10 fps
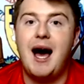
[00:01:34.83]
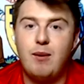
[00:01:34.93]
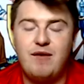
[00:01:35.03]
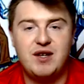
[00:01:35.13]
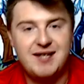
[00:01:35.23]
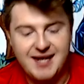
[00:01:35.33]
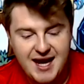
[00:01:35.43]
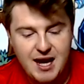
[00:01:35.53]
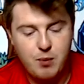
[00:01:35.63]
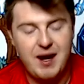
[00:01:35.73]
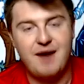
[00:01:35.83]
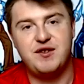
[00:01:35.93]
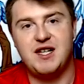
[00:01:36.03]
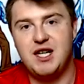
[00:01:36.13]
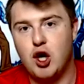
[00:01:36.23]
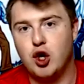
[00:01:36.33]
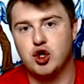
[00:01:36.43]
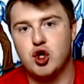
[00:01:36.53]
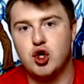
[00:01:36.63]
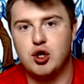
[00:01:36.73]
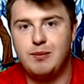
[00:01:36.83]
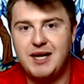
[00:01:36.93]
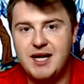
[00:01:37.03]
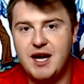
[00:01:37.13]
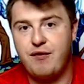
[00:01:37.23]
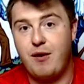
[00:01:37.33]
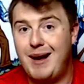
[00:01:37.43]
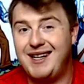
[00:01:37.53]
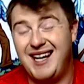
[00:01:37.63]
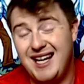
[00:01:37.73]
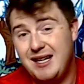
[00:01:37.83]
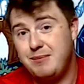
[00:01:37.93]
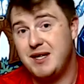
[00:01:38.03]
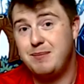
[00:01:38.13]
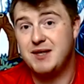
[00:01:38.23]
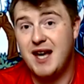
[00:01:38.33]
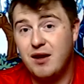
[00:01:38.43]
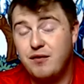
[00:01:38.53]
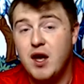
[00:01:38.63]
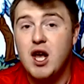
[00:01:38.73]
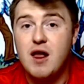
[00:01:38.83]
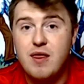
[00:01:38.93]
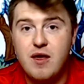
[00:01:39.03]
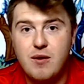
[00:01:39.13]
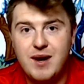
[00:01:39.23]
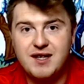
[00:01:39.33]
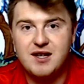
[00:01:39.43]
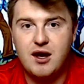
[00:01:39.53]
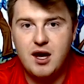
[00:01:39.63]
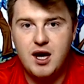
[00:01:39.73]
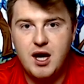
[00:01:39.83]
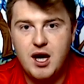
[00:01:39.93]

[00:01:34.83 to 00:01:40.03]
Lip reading: However, today we have seen on social media from Andy Giddings himself that there is